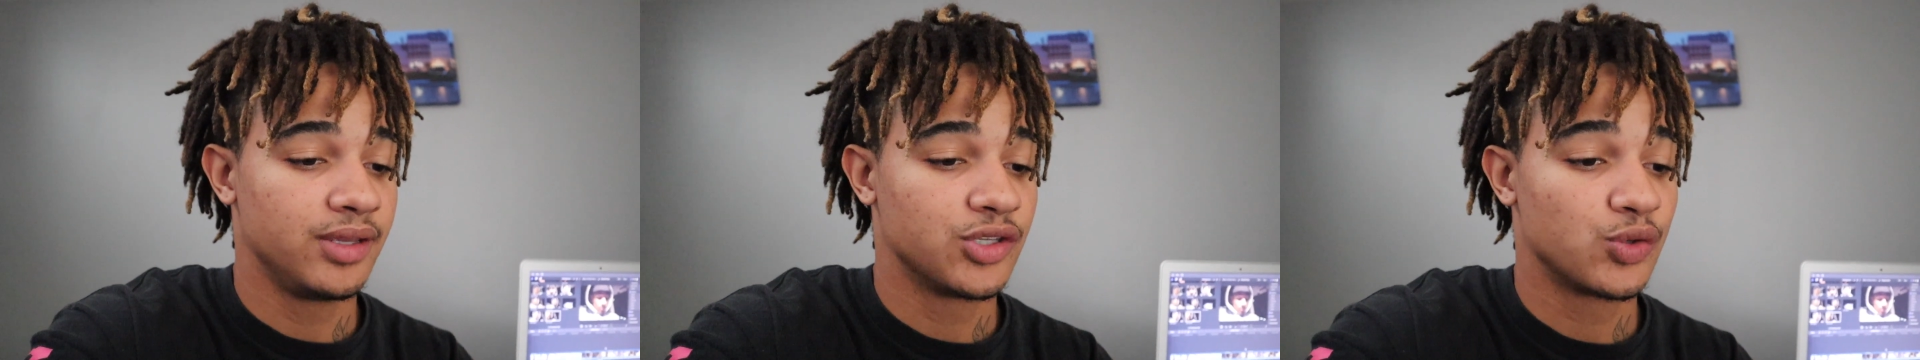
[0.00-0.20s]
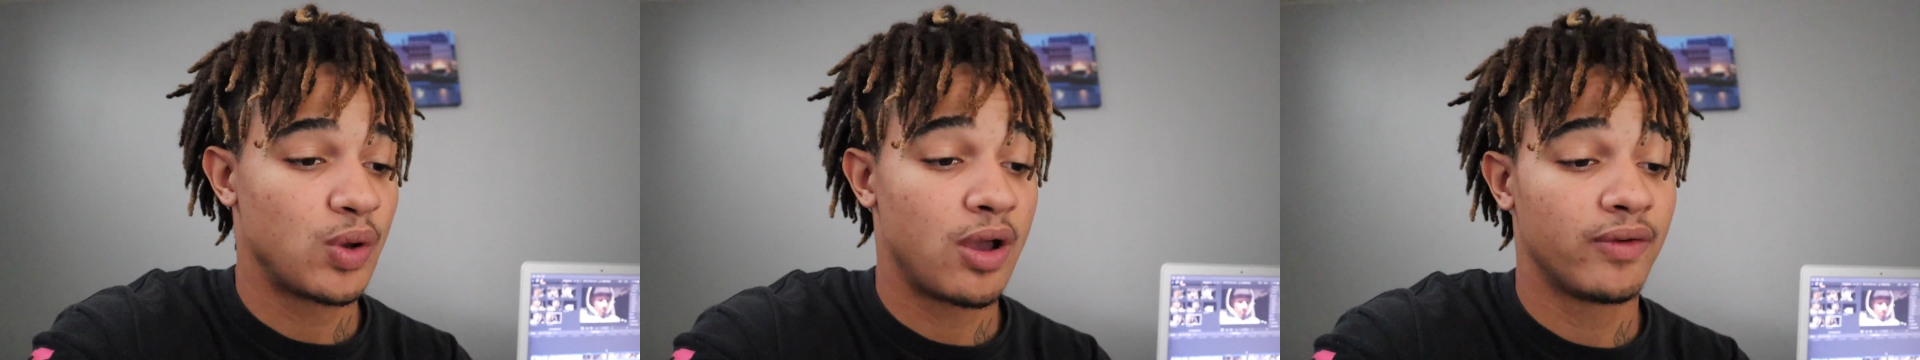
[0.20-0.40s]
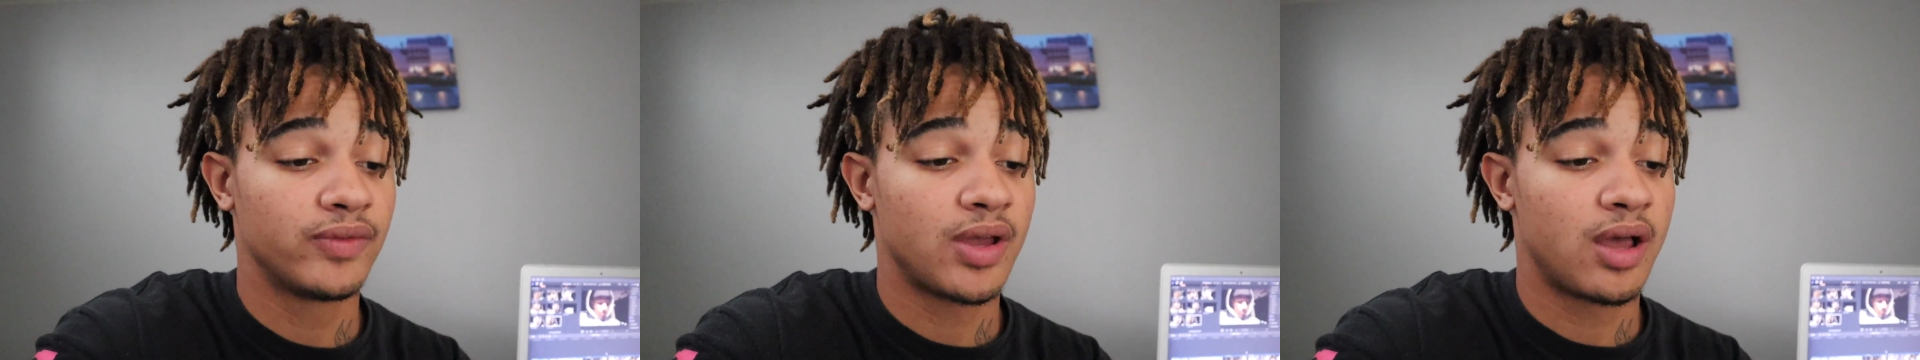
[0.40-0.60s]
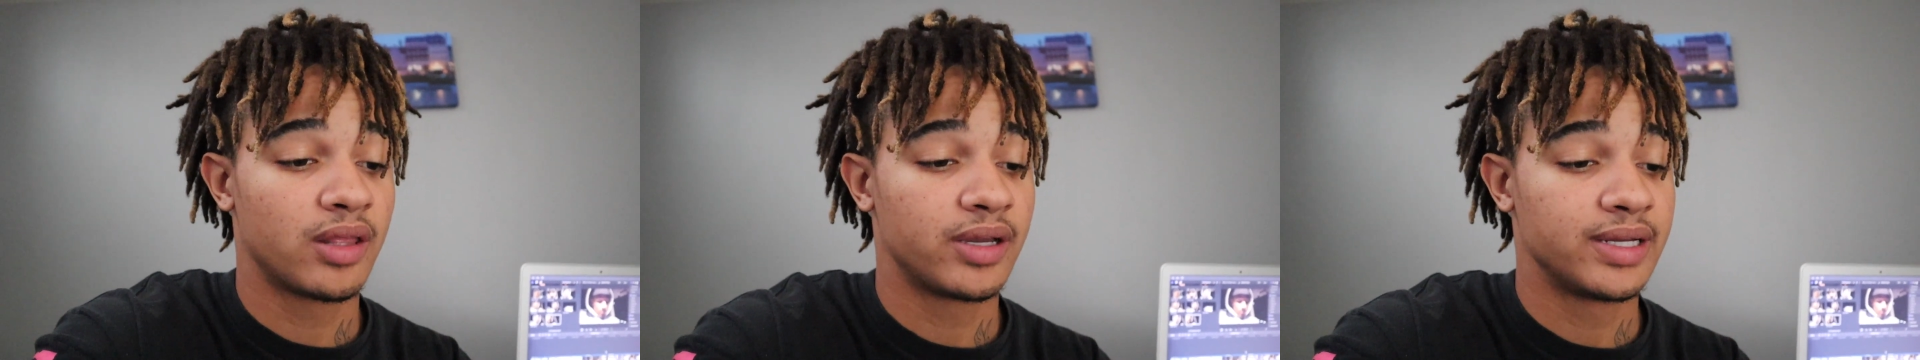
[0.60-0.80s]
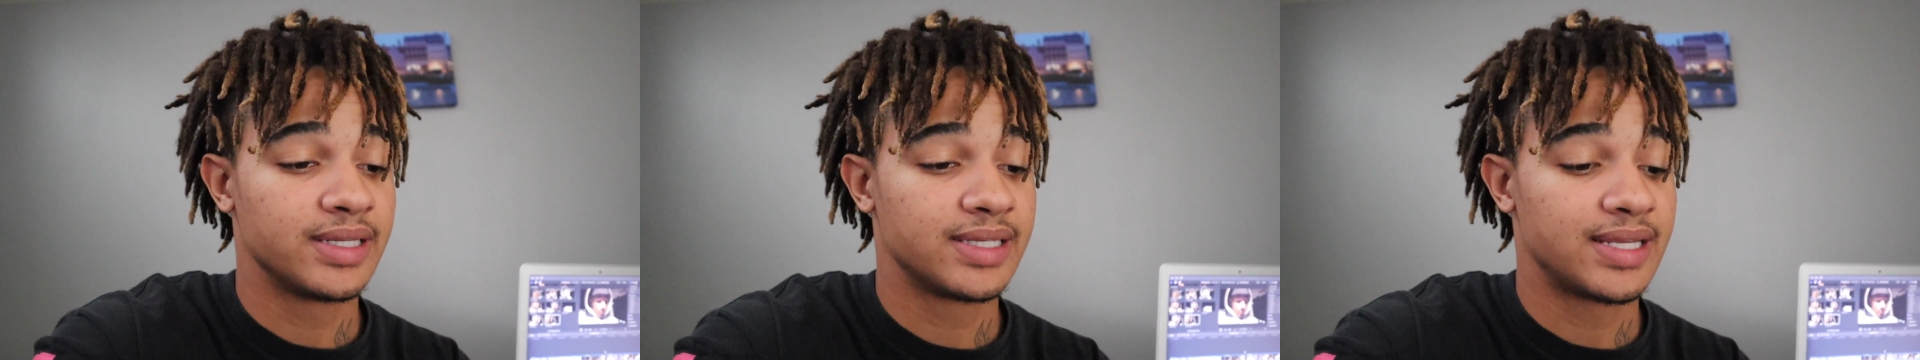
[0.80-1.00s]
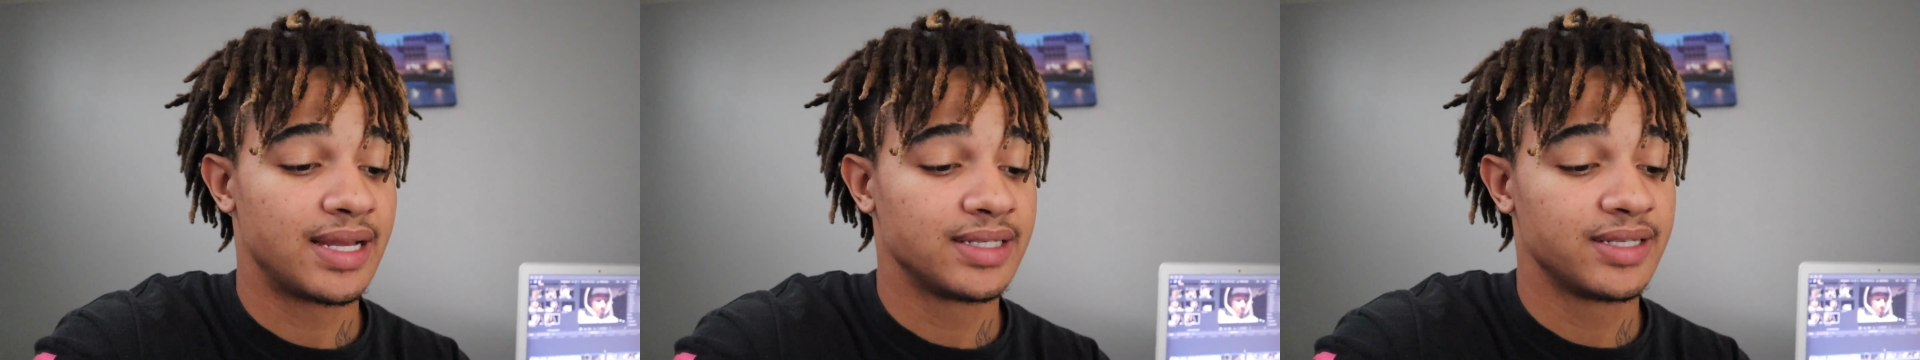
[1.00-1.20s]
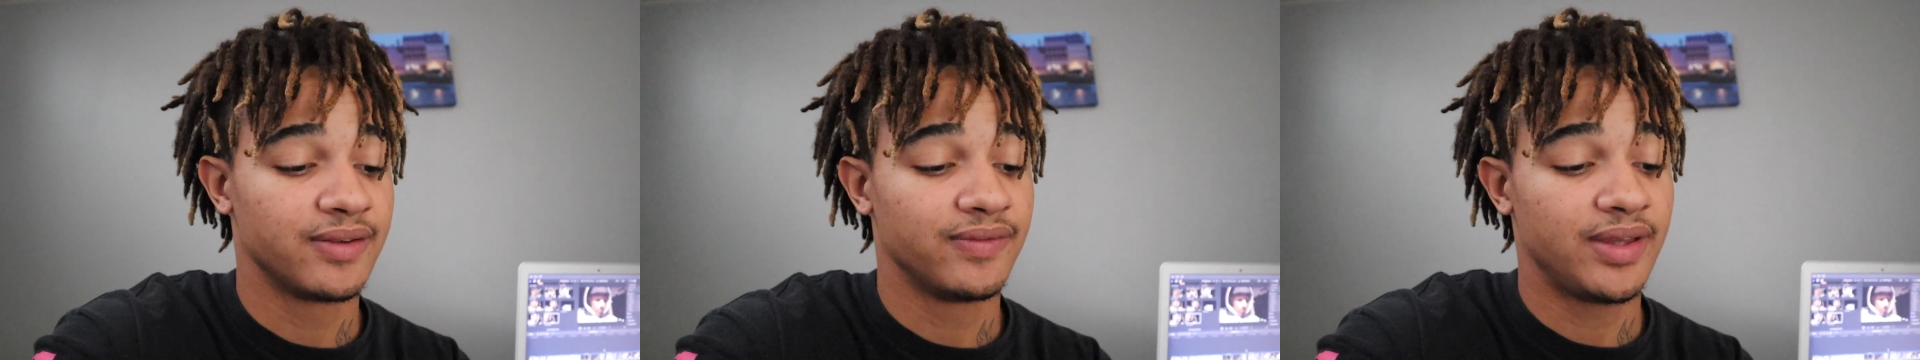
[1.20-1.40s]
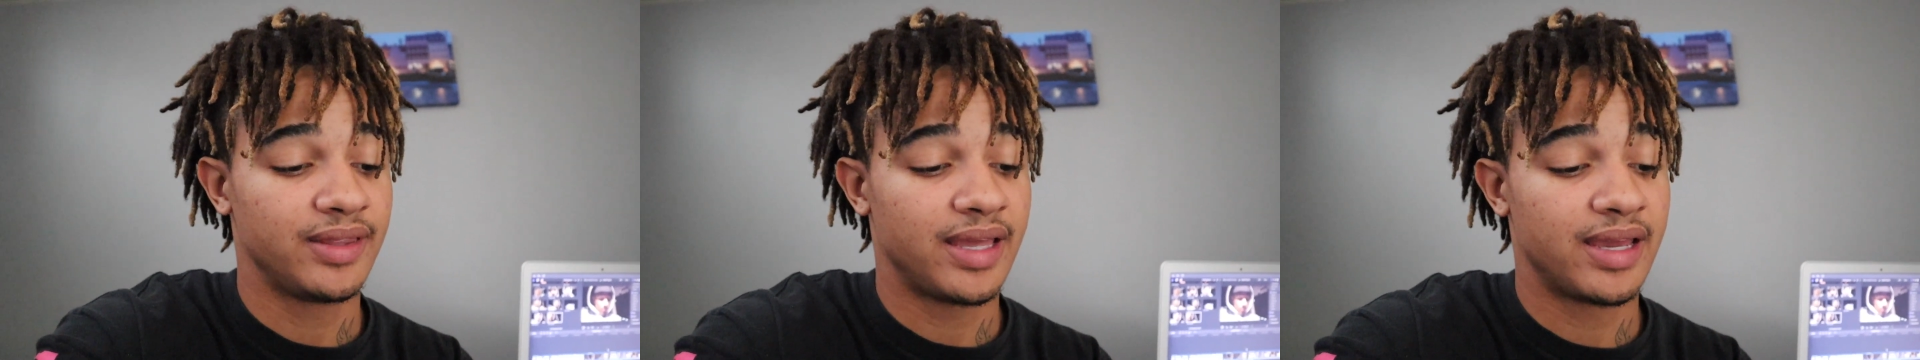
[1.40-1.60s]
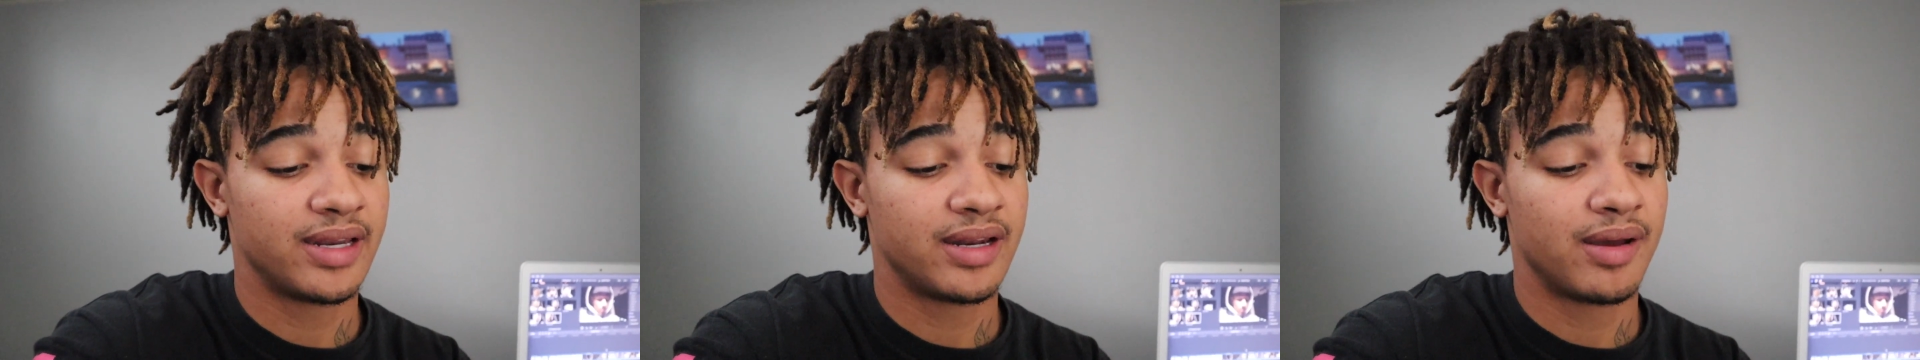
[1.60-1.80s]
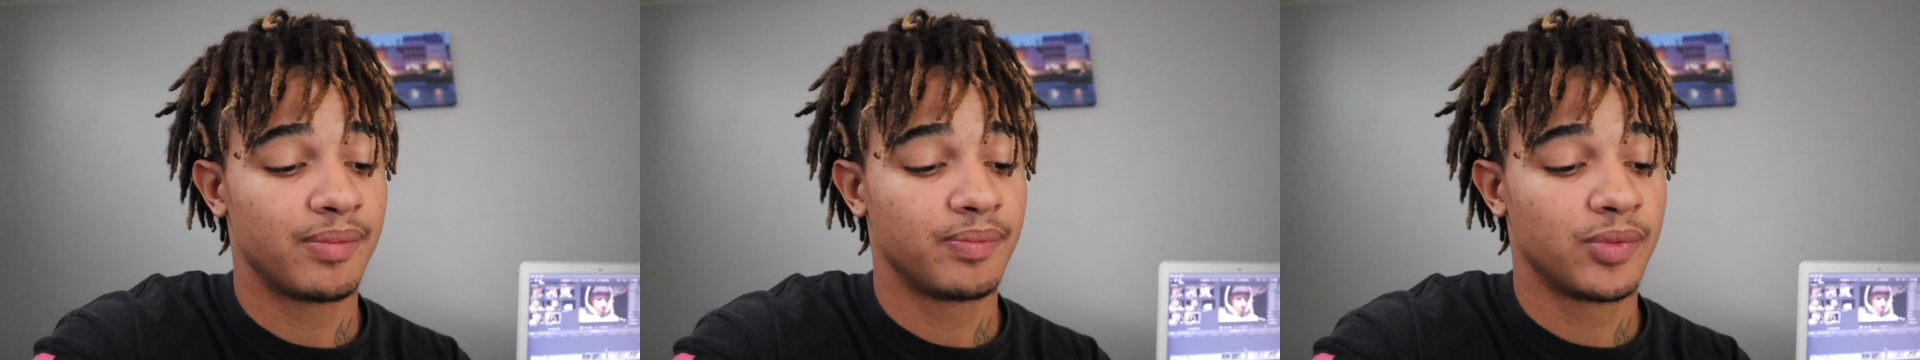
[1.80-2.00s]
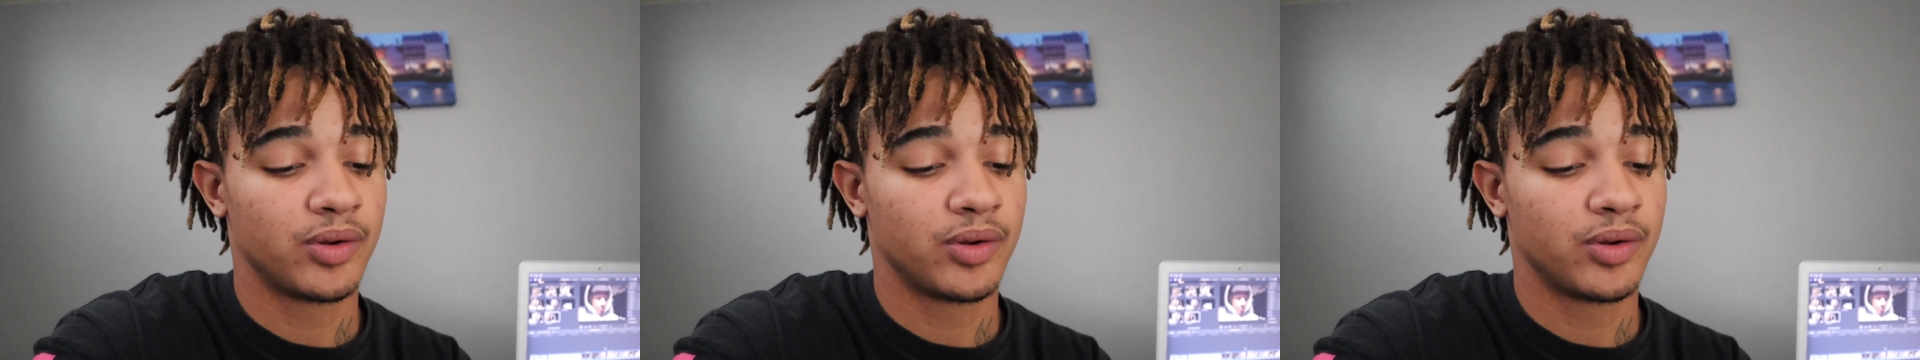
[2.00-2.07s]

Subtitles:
$12 incentive that they ended up,